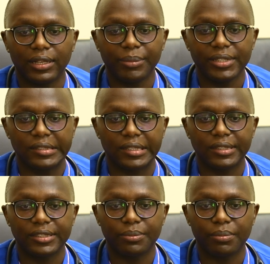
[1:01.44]
Let me
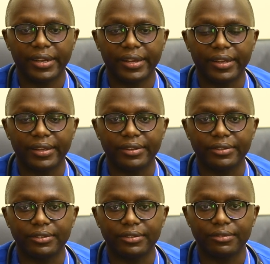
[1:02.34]
start by
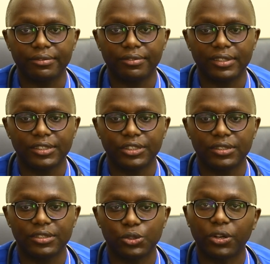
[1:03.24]
first
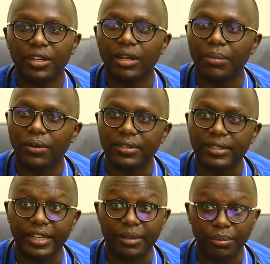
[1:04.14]
just talking about
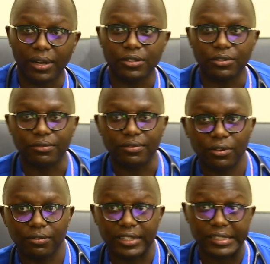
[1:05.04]
the impact
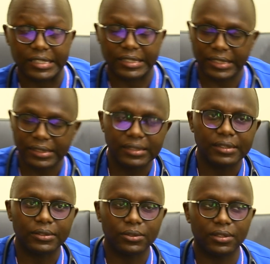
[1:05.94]
of the disease
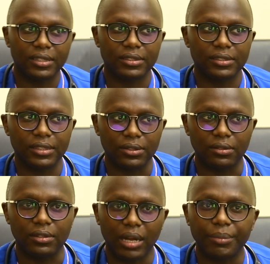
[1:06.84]
so that it
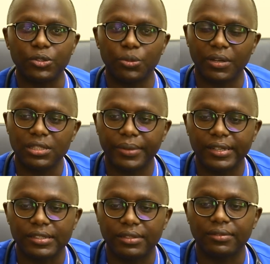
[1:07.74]
will come into
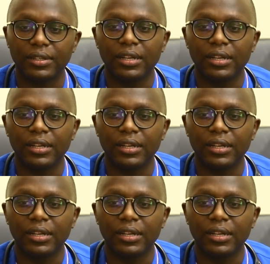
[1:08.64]
perspective.